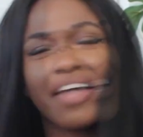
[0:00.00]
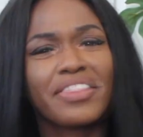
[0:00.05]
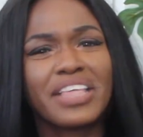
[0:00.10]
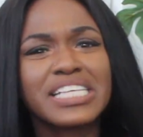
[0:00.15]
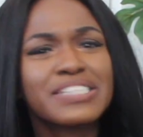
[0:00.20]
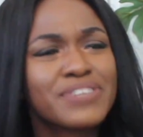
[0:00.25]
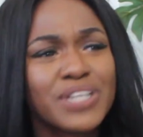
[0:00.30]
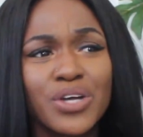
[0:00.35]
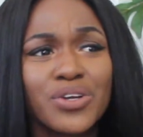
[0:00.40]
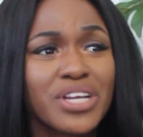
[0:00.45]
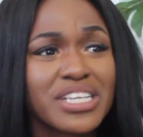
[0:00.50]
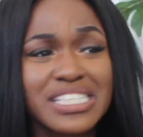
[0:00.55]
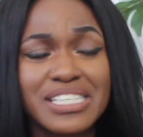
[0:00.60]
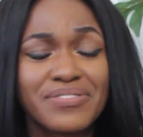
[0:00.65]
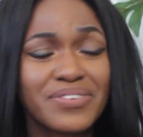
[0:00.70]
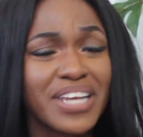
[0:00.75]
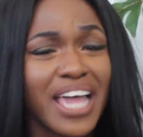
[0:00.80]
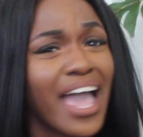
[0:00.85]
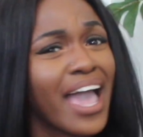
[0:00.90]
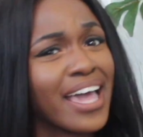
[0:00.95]
This video doesn't
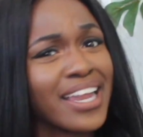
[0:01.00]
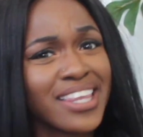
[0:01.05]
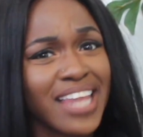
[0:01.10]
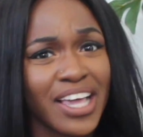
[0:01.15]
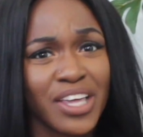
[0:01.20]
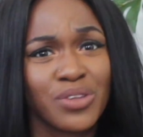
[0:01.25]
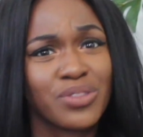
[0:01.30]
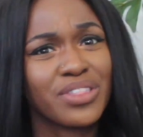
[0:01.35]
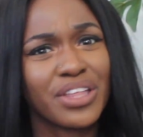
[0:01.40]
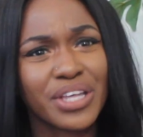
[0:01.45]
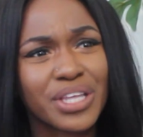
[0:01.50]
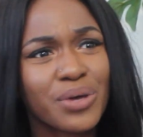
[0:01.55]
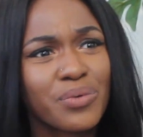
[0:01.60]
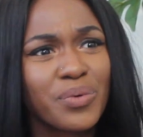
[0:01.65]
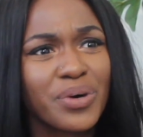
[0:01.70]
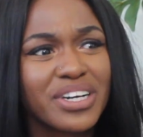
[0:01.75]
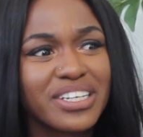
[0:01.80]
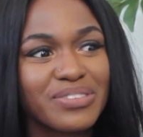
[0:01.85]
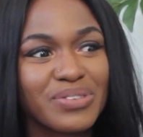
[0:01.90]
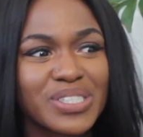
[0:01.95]
even end like you think
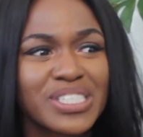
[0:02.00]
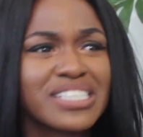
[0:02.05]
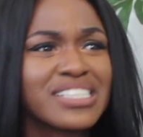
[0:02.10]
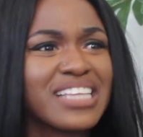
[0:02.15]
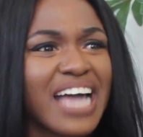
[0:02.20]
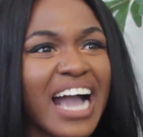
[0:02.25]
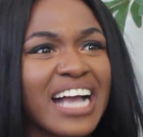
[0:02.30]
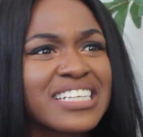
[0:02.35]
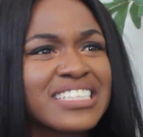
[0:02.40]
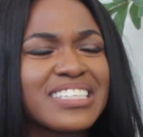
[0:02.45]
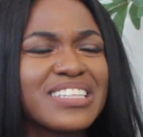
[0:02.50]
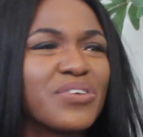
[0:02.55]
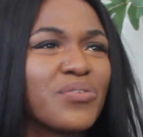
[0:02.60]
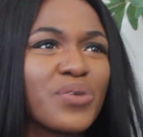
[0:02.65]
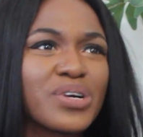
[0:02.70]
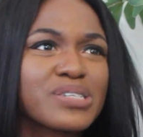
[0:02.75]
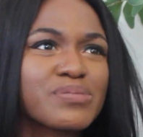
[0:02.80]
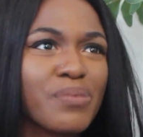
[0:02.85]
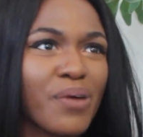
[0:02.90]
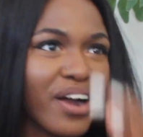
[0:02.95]
it would, which is actually the
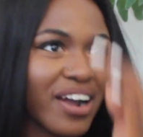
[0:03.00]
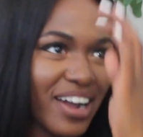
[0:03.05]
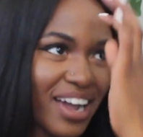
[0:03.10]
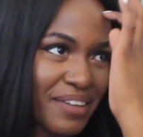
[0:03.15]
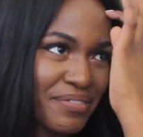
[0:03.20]
worst part.